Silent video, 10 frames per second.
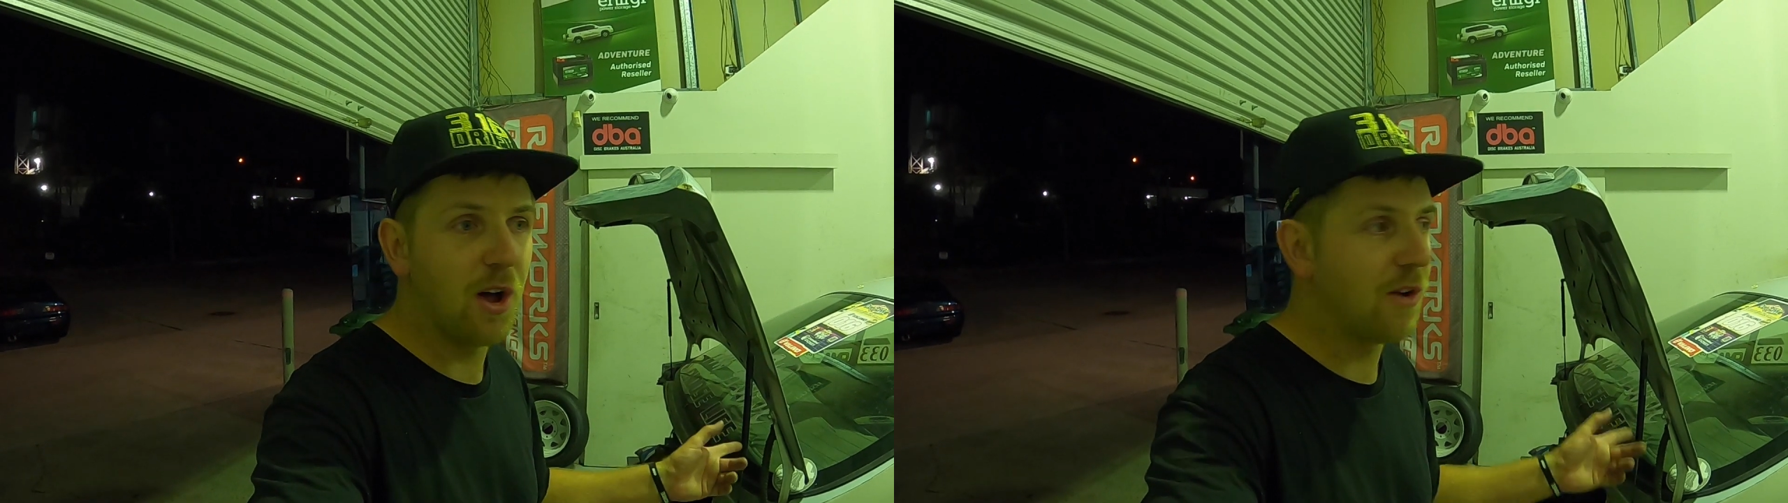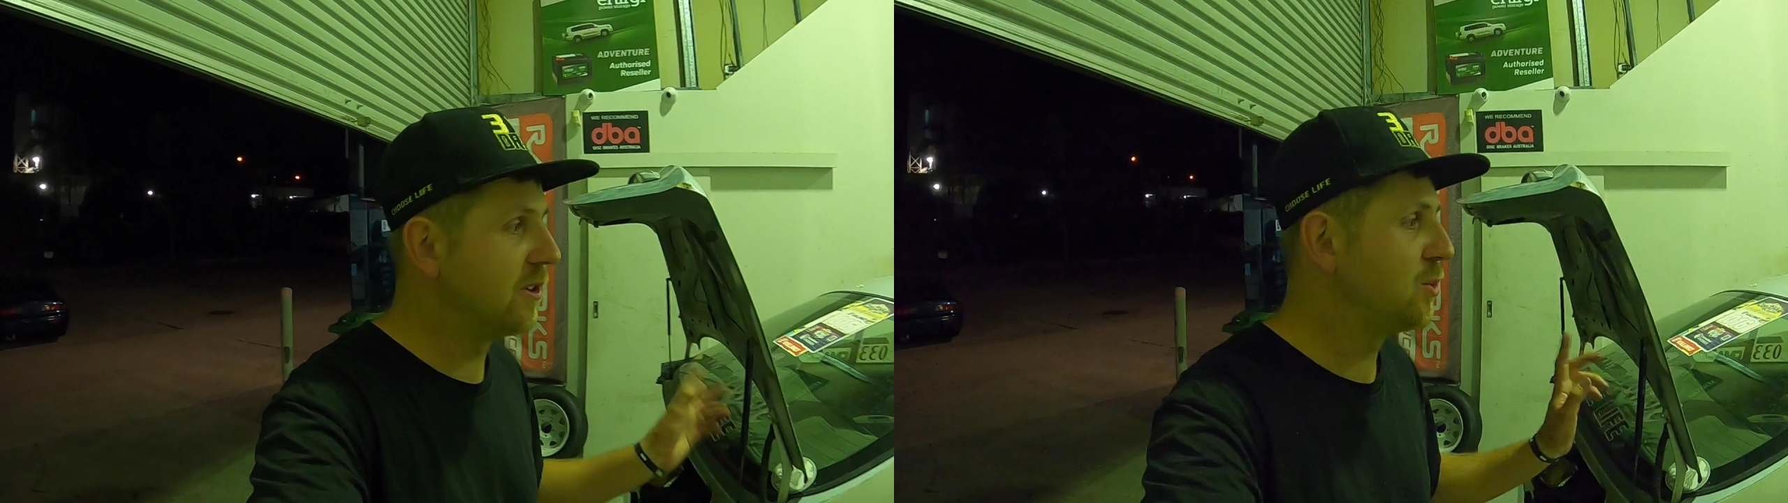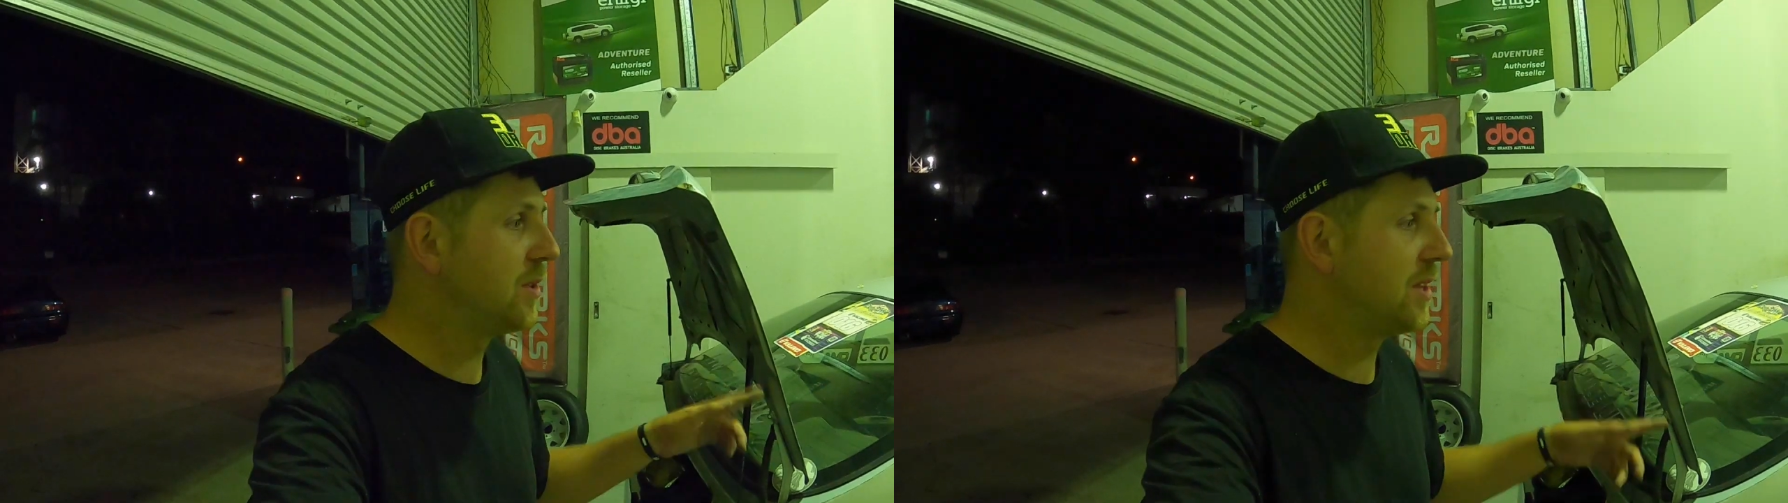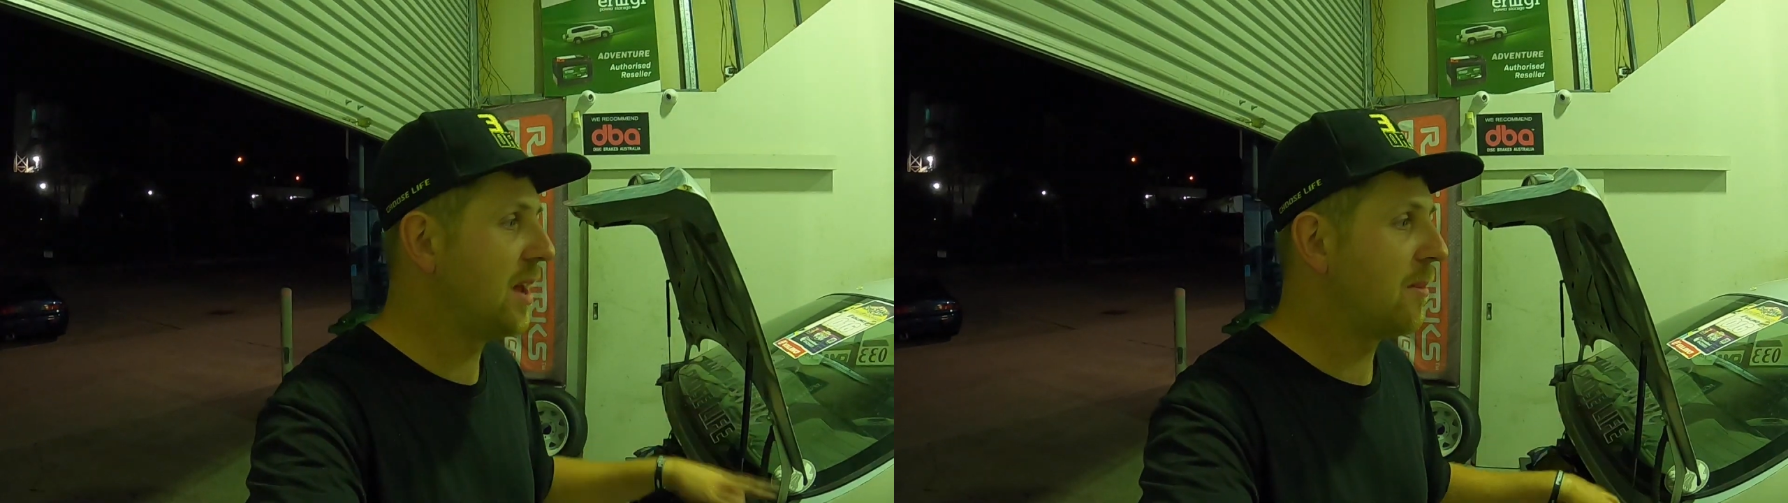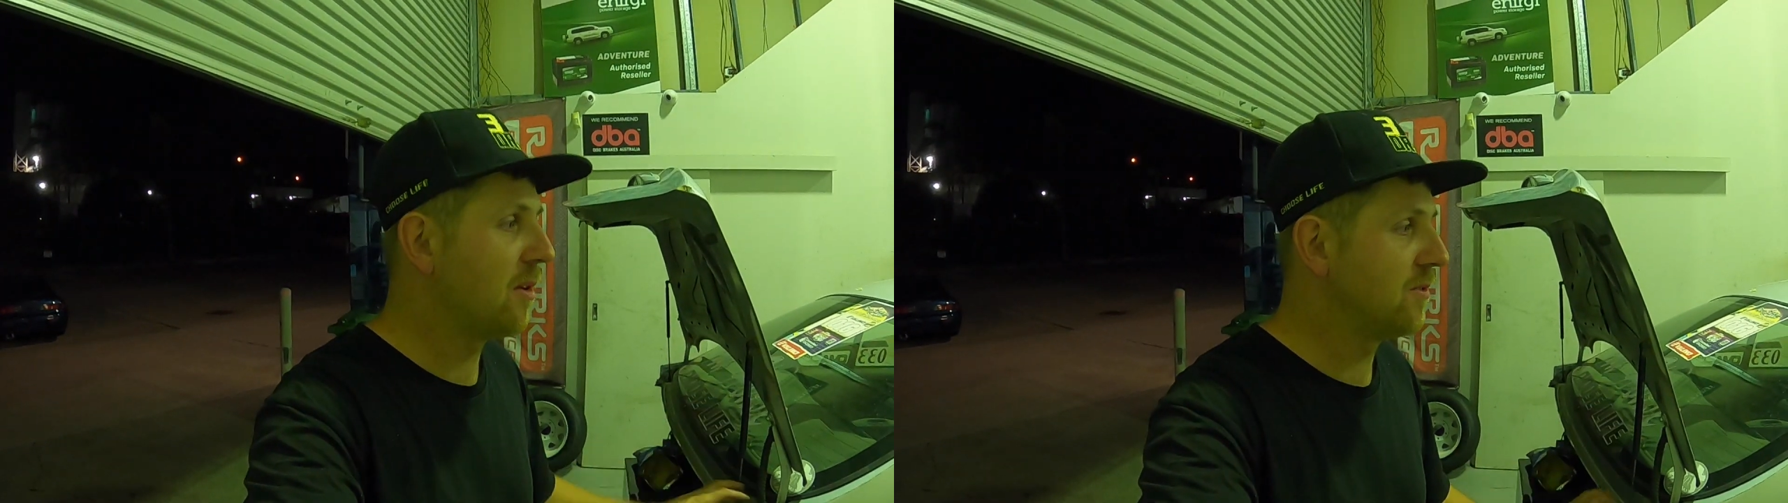orange with the
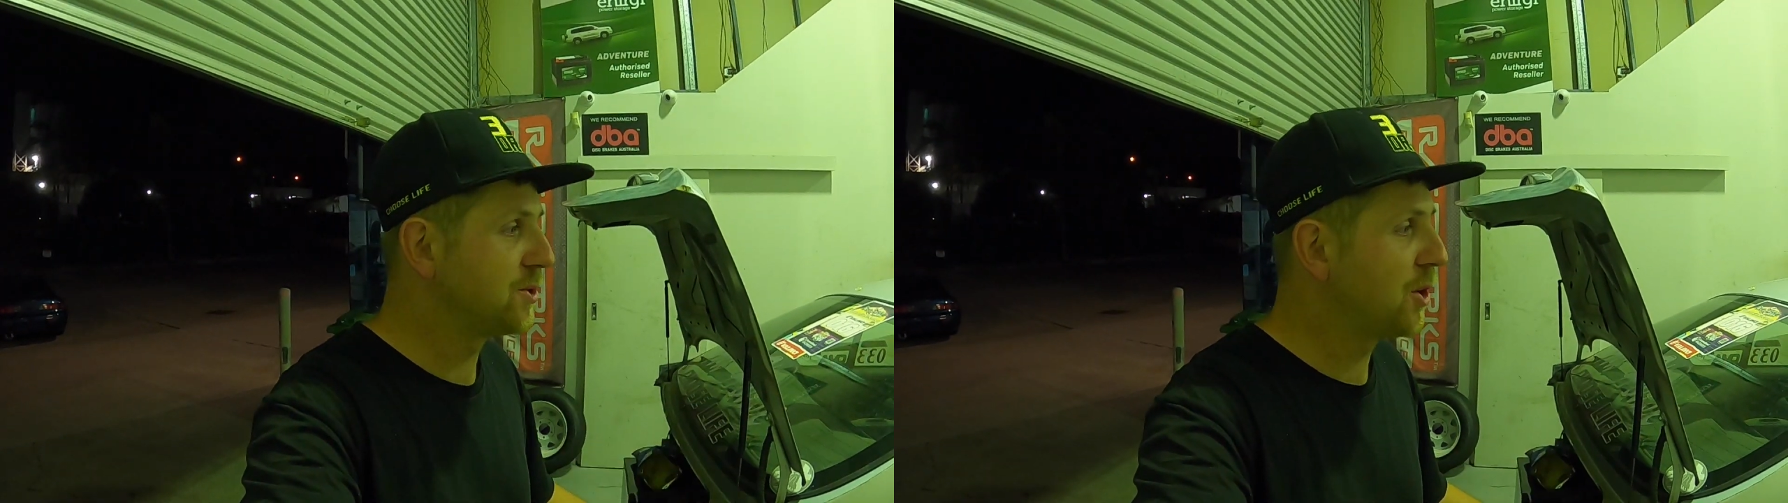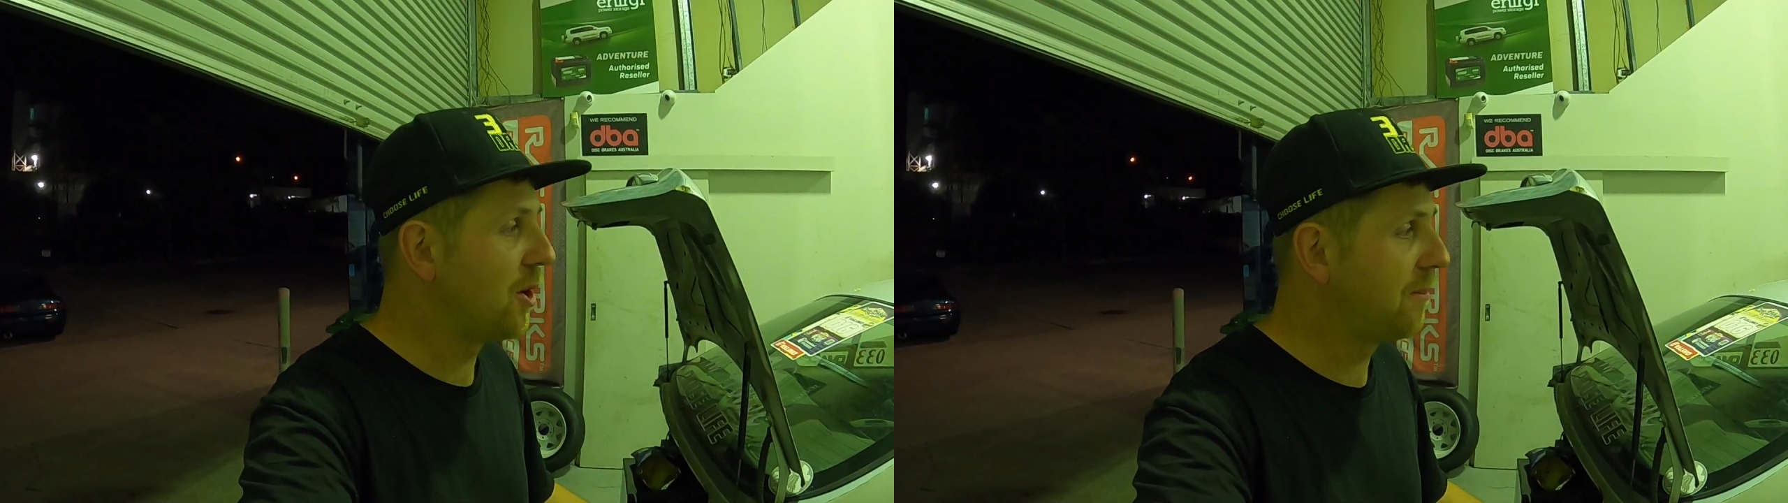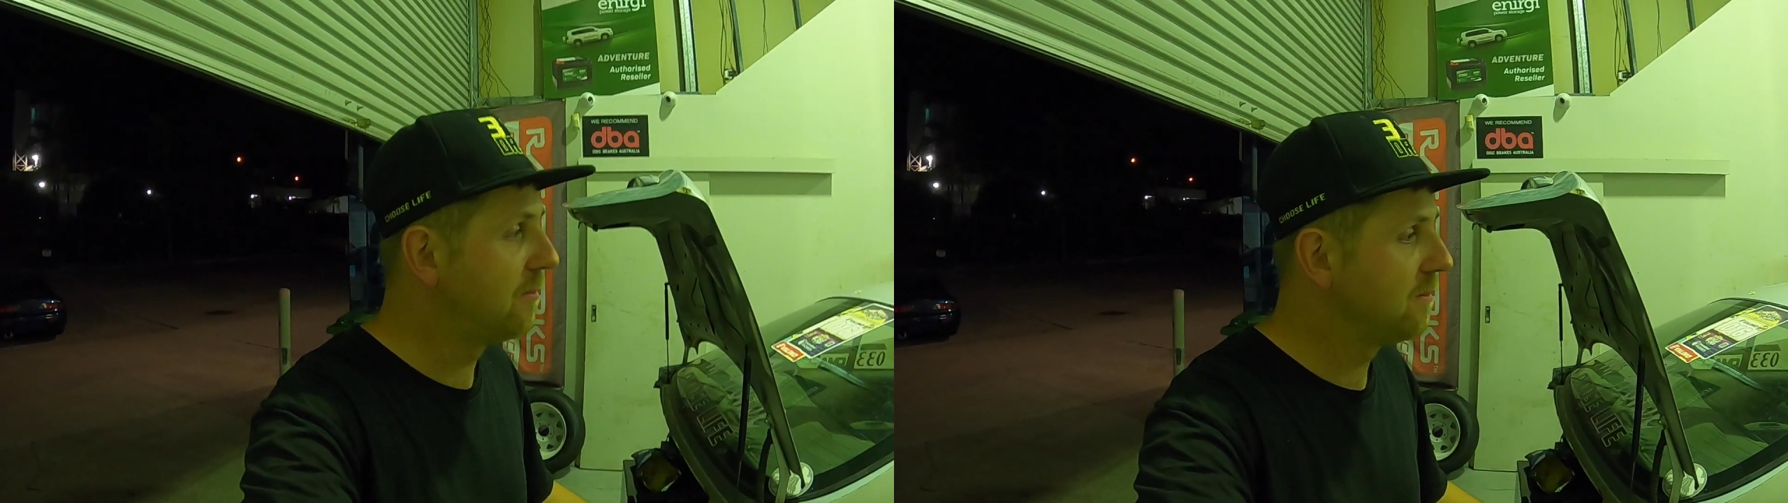number on the side.